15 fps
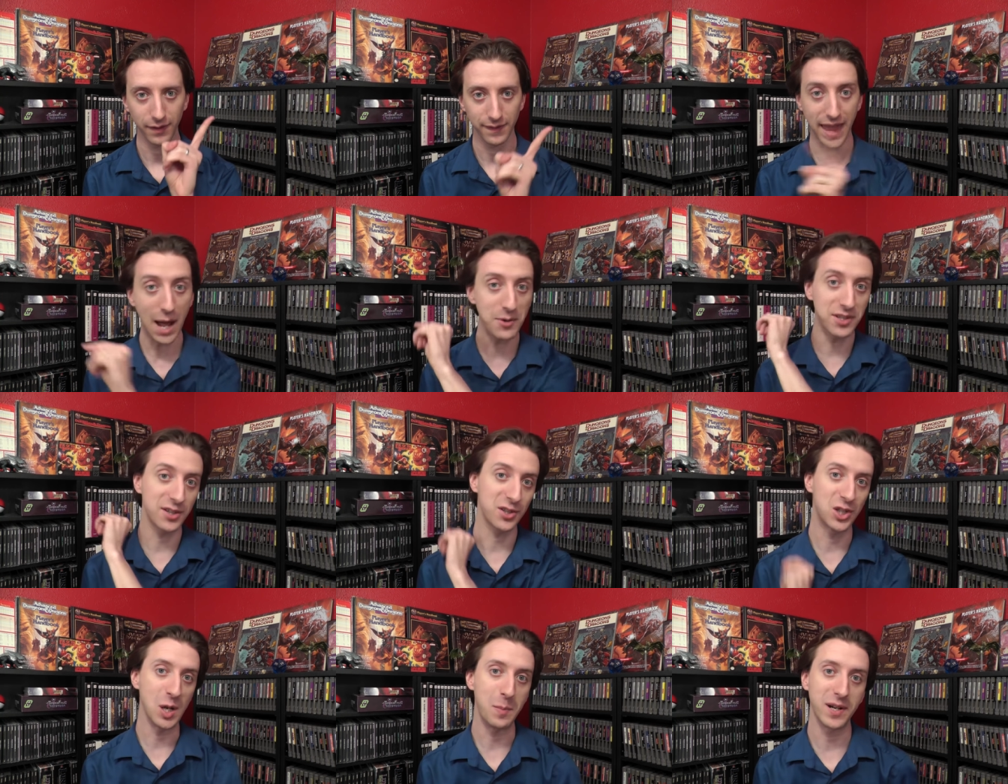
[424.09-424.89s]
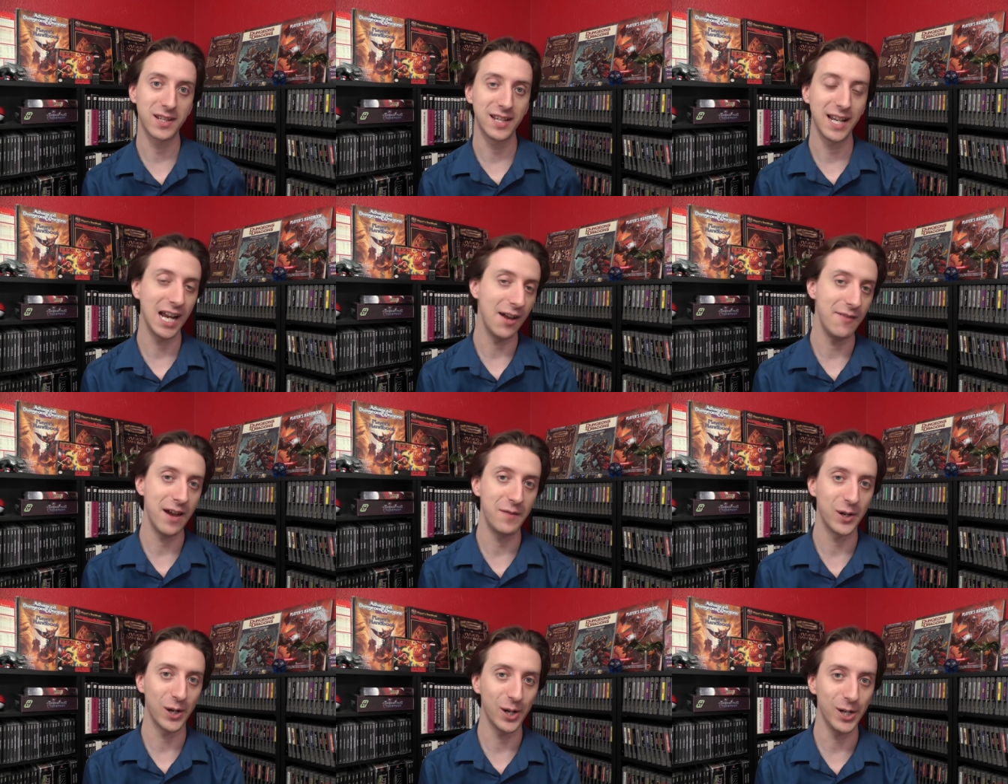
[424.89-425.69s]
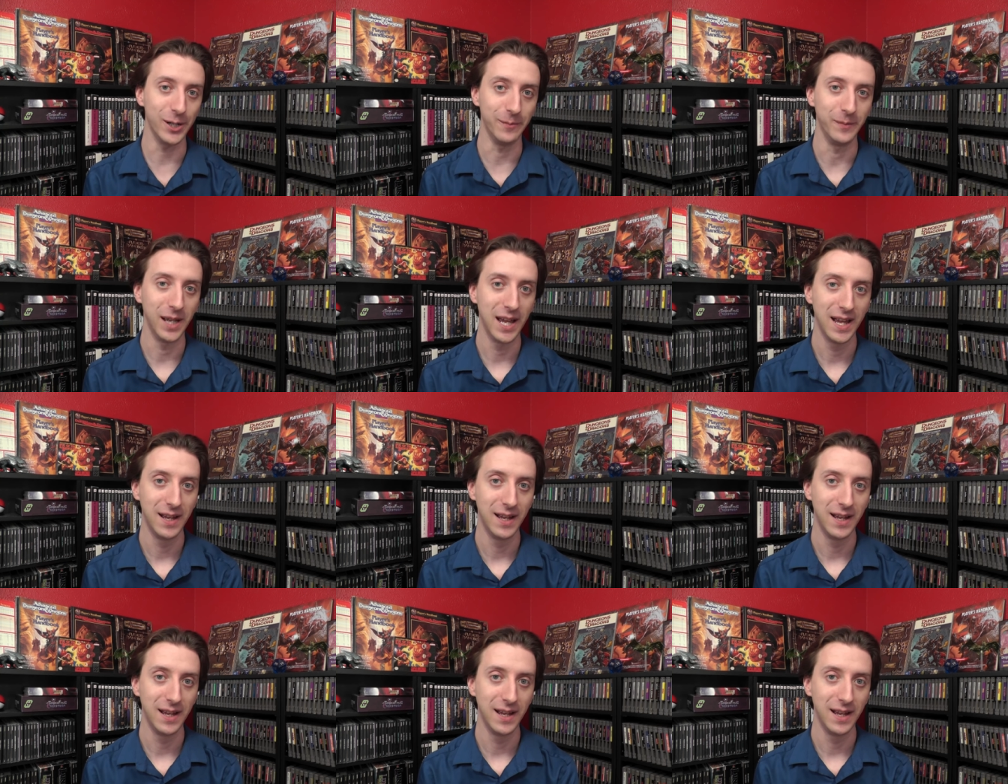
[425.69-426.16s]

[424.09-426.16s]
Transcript: That was the stupidest thing I've ever heard.